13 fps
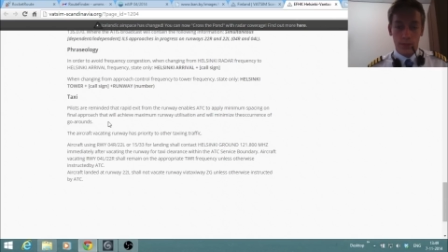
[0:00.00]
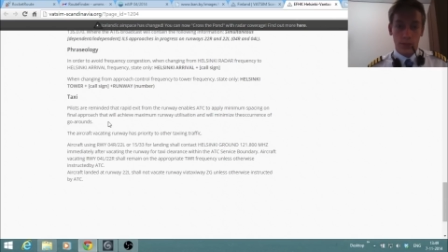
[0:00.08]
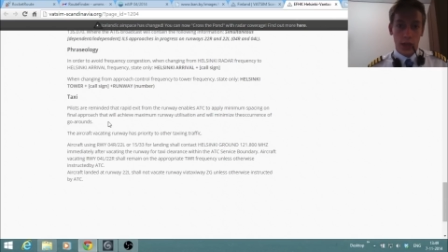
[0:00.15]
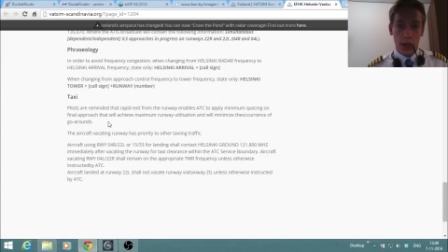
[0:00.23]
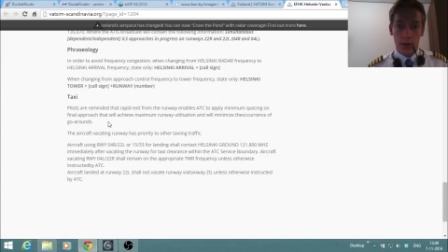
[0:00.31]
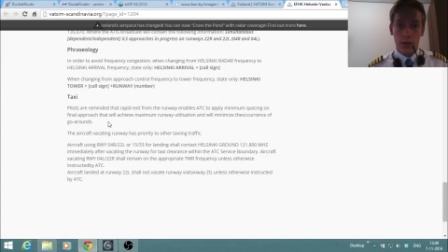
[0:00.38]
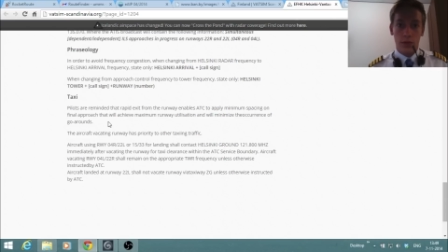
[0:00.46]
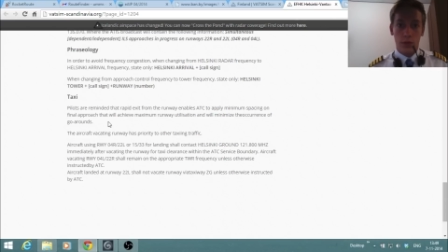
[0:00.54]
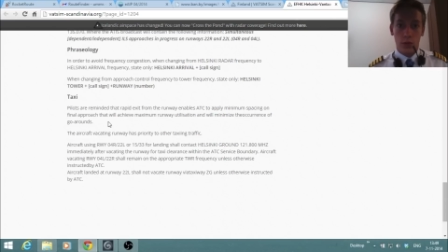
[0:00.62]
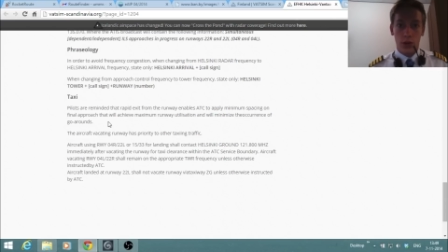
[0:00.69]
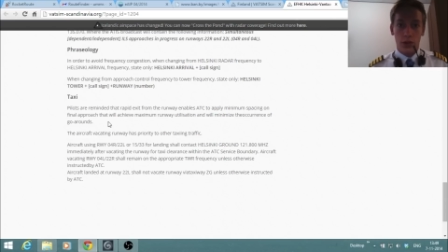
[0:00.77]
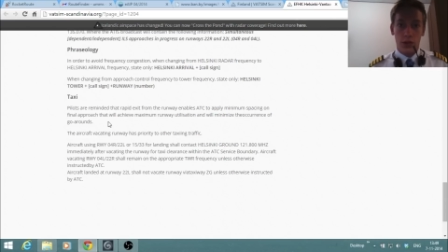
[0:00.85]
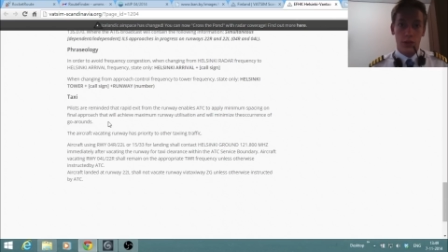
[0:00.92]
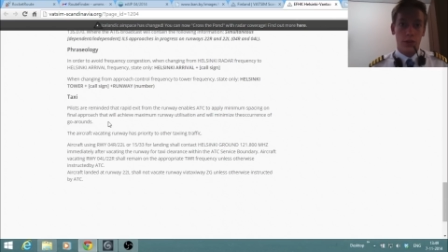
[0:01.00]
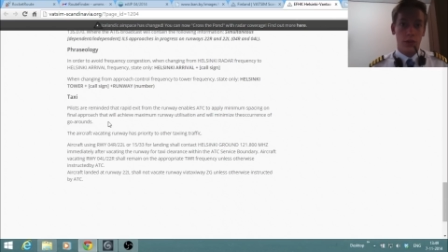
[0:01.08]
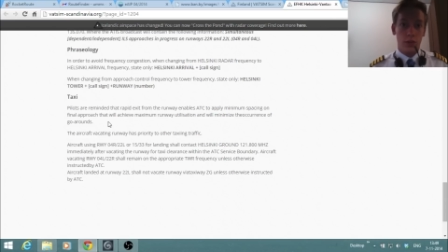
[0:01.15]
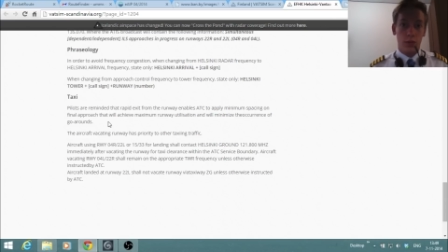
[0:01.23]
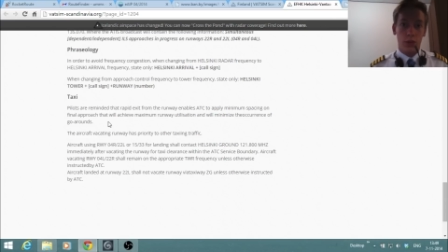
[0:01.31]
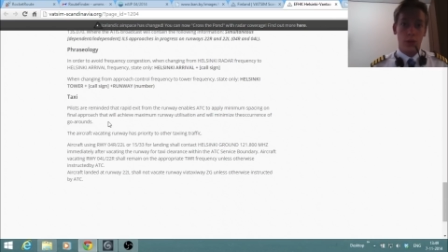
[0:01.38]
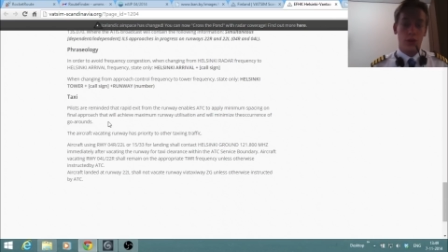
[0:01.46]
Yeah, of course,
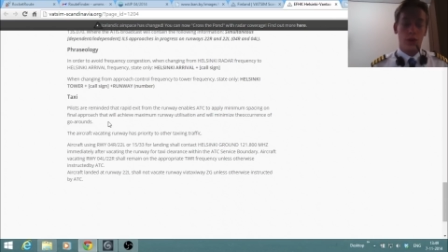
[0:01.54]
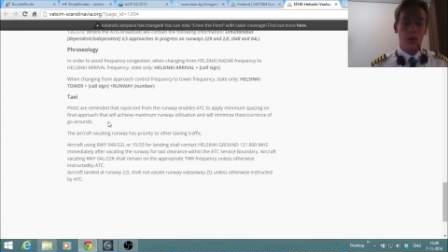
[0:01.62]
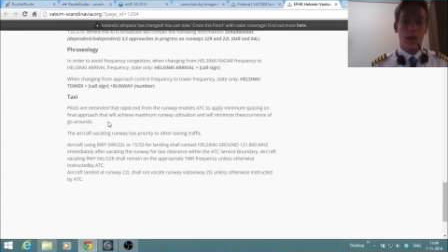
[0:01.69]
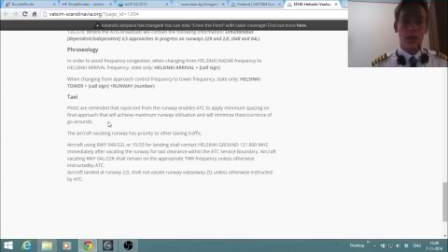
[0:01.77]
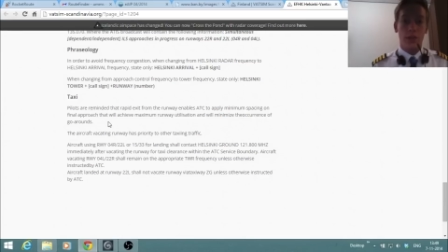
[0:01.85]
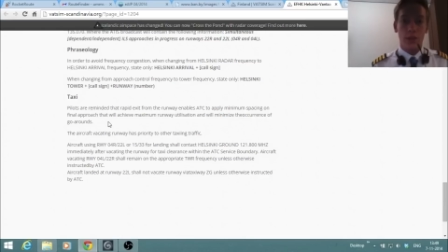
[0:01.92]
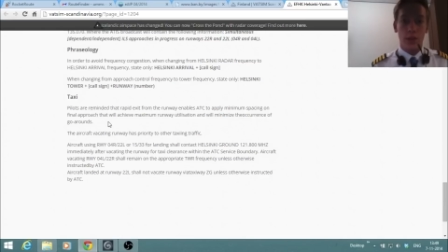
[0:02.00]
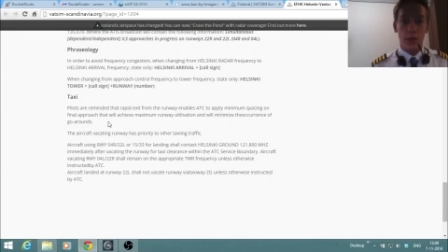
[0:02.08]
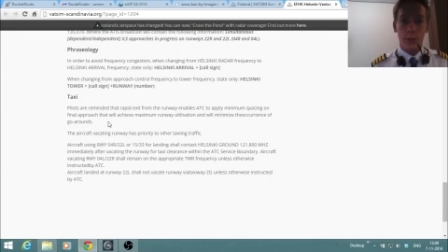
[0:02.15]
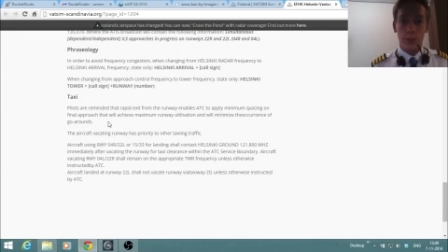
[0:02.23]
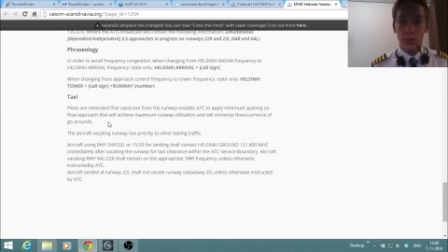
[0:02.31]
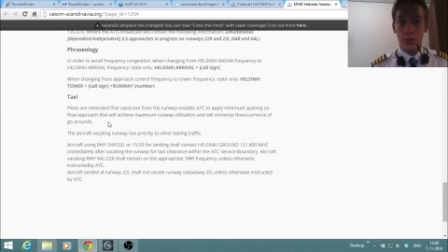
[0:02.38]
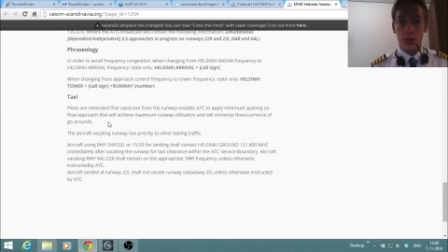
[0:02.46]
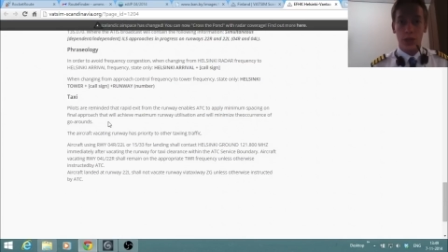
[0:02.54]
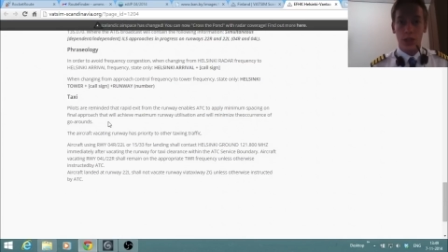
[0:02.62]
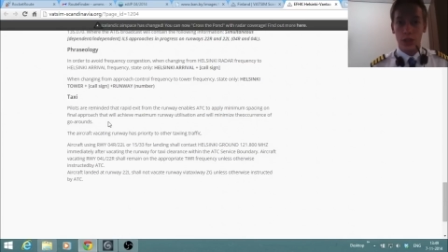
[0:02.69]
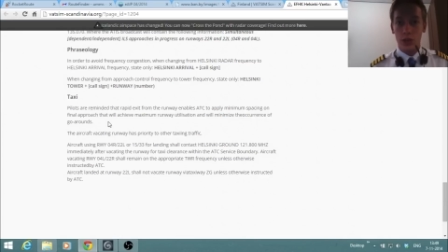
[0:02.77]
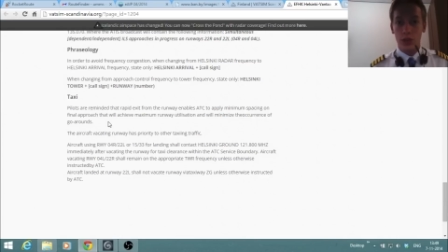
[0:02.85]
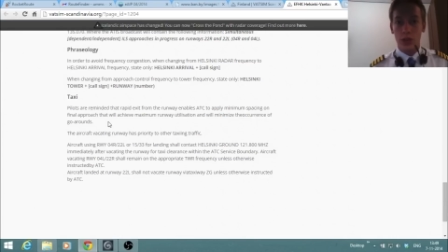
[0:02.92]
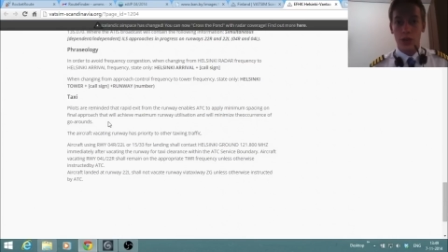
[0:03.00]
we all know that. So we're going to
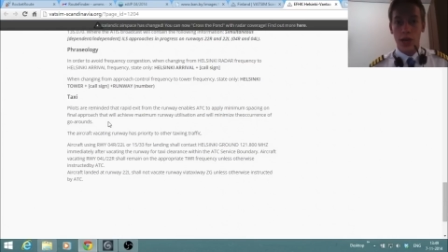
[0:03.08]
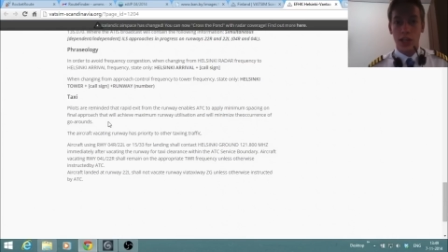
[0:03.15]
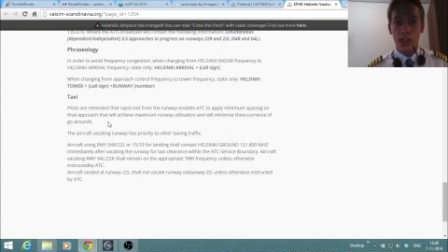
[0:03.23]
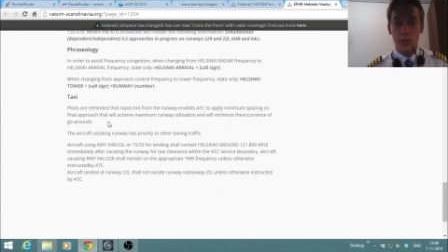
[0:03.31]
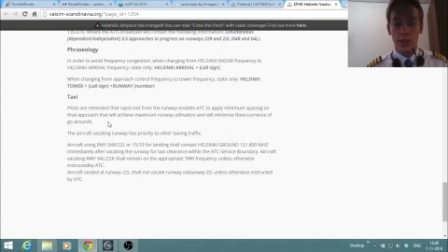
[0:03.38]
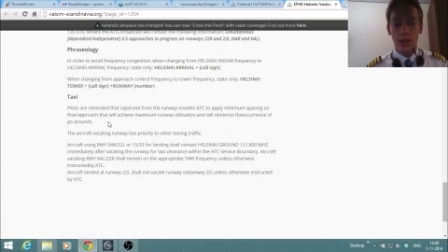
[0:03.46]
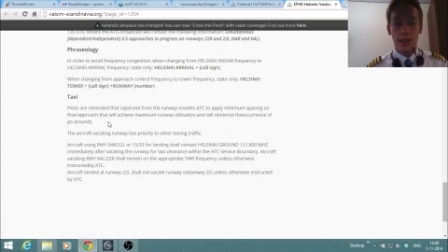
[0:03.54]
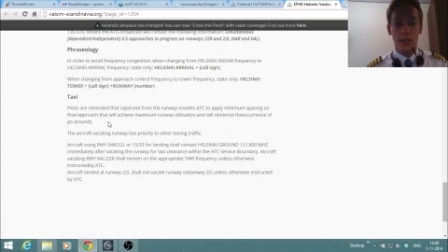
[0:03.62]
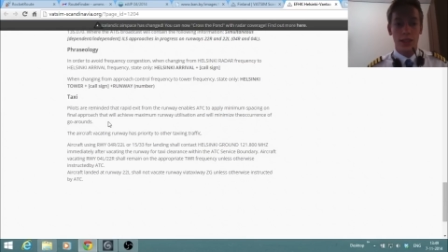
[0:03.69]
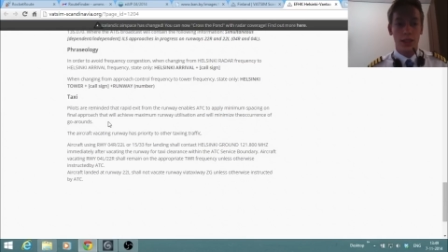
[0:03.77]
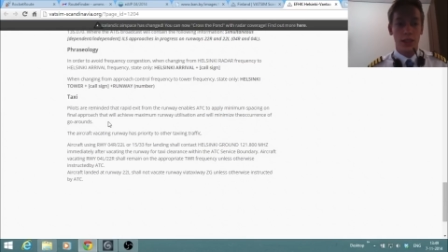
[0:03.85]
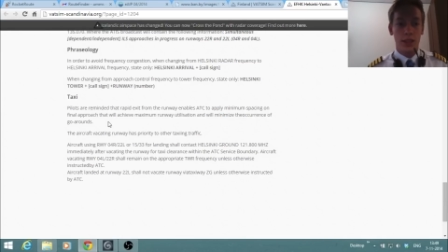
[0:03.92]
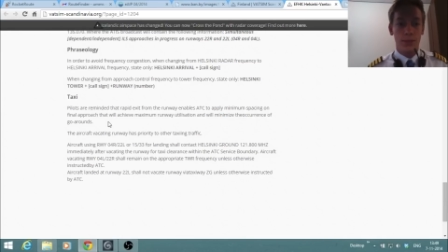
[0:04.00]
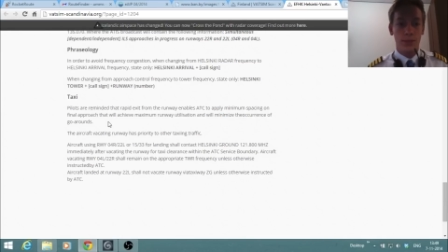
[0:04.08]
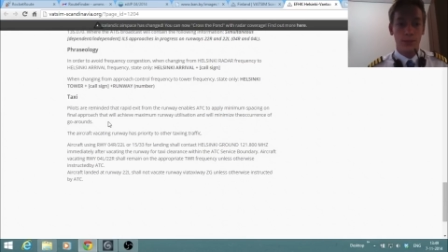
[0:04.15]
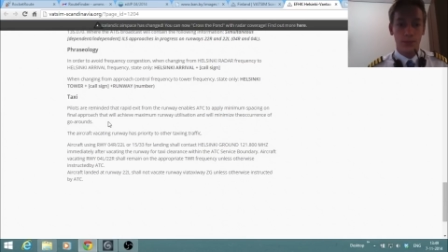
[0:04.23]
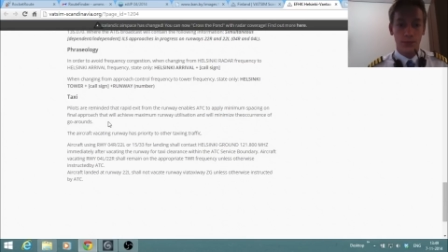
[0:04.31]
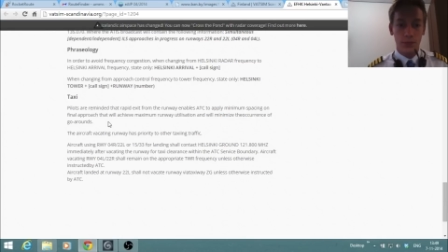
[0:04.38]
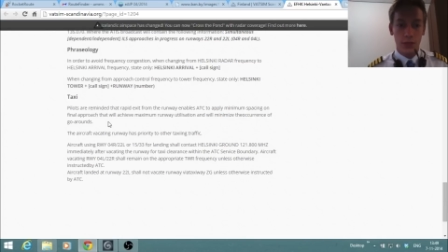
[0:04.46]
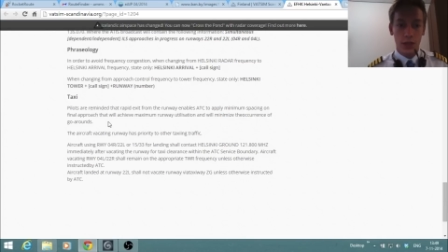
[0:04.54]
use those high-speed um,
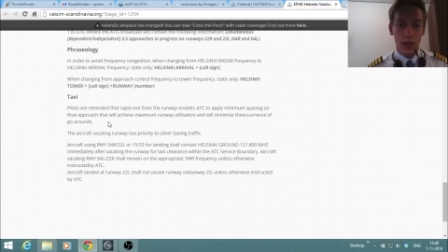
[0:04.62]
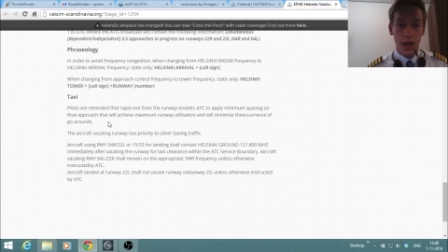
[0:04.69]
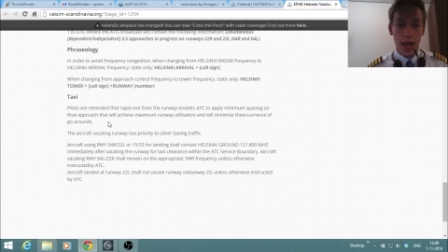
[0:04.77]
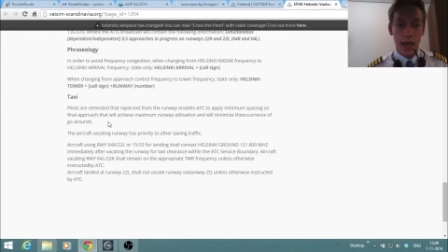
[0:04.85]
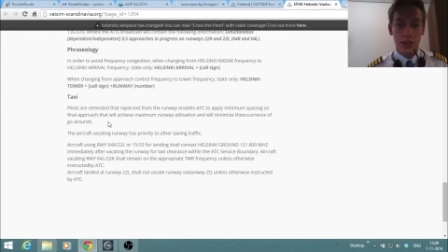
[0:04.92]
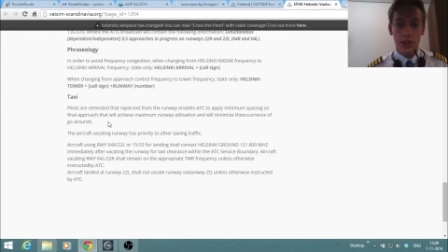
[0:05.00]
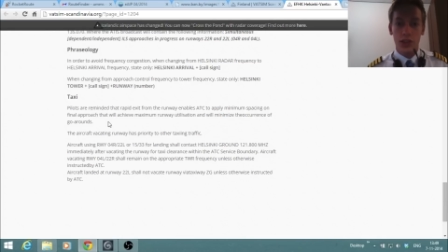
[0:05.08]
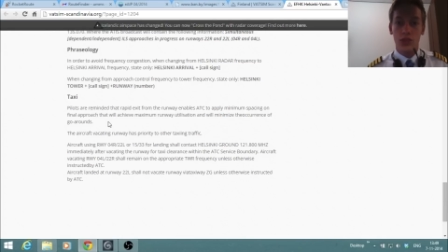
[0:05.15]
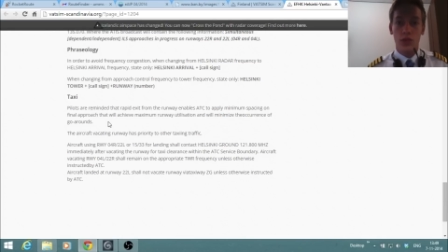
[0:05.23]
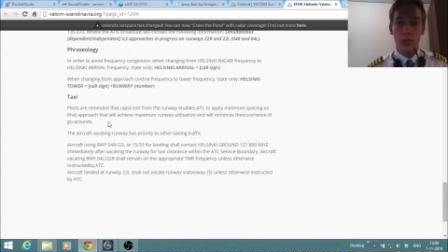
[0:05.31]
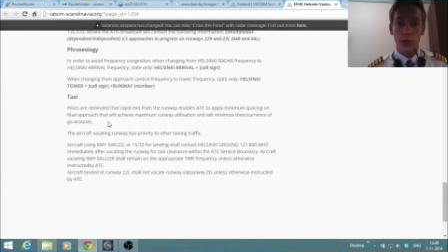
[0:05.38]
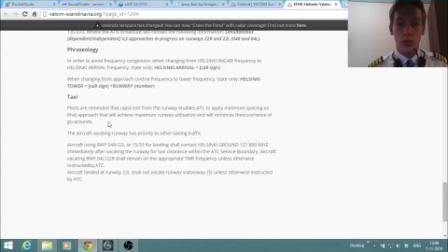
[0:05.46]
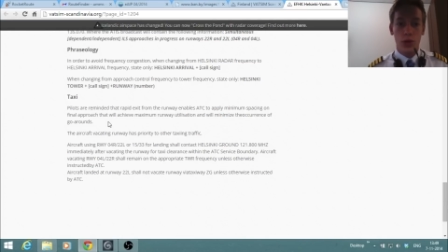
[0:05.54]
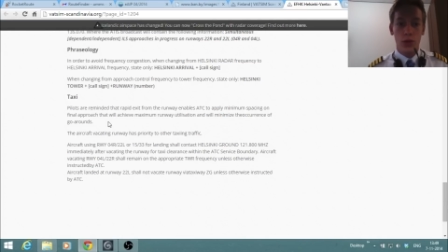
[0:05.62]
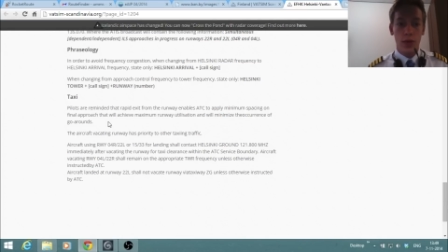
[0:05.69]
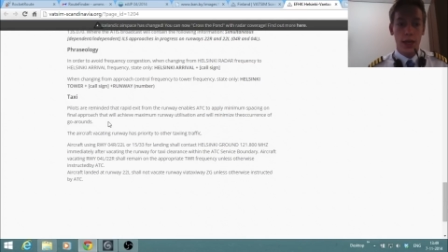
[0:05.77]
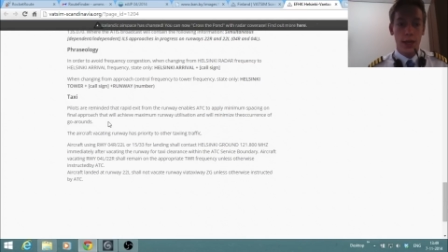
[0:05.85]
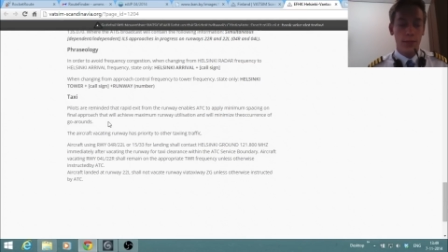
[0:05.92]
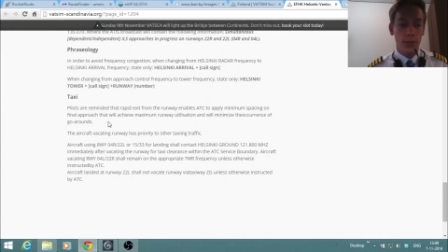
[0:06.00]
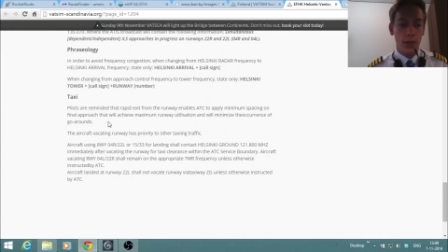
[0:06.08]
exits from the runway,